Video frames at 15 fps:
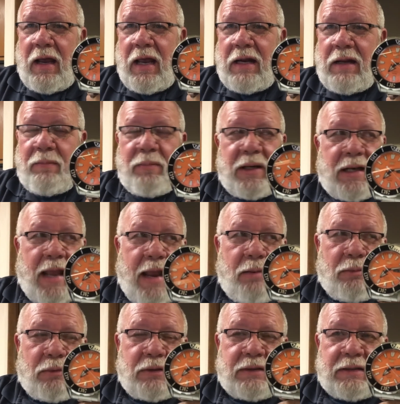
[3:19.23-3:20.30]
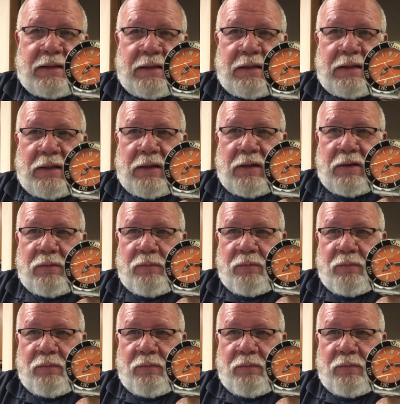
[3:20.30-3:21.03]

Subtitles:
had a big Hamilton